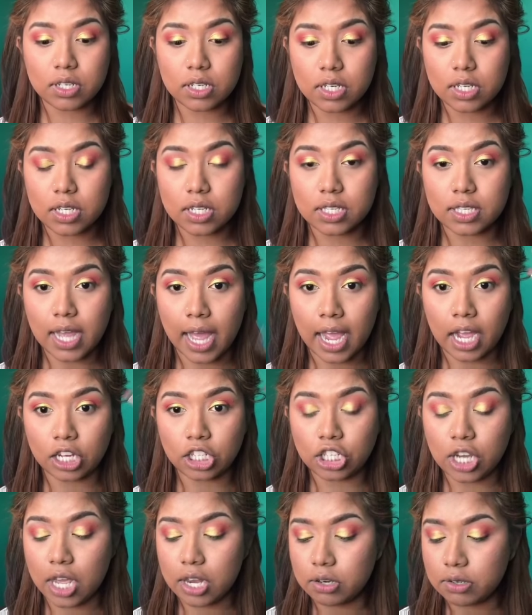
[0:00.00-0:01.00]
this
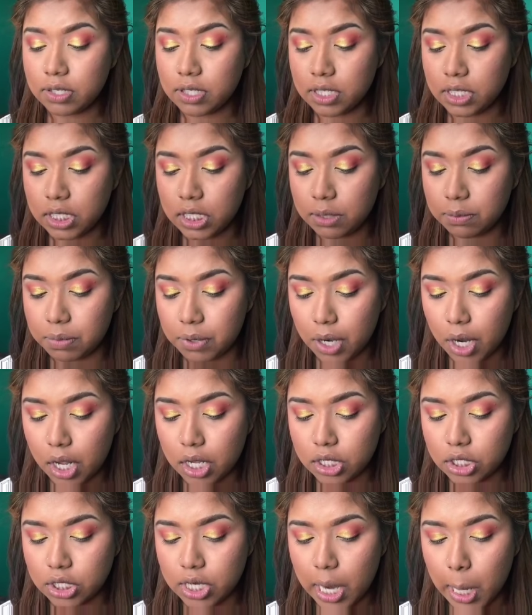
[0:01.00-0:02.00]
eyeshadow C
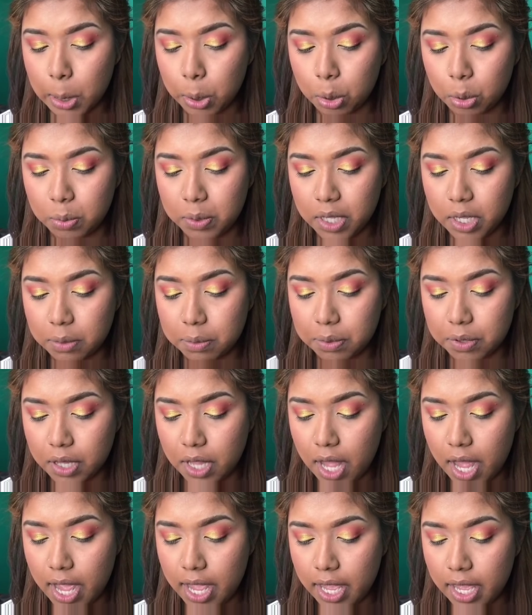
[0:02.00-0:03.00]
brush. I will be
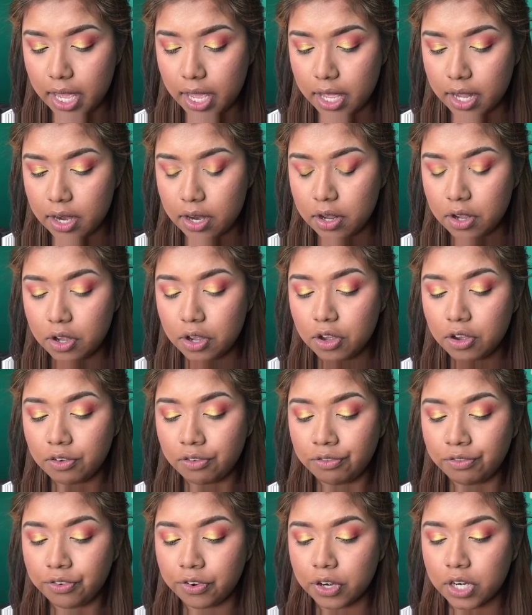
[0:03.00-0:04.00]
applying
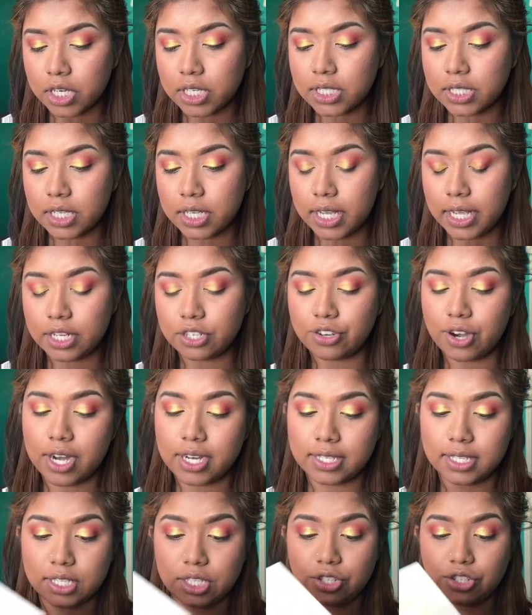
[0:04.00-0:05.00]
first a
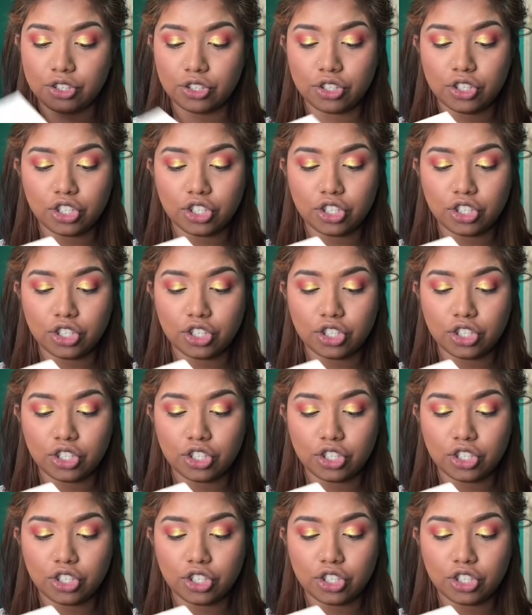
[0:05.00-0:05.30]
transition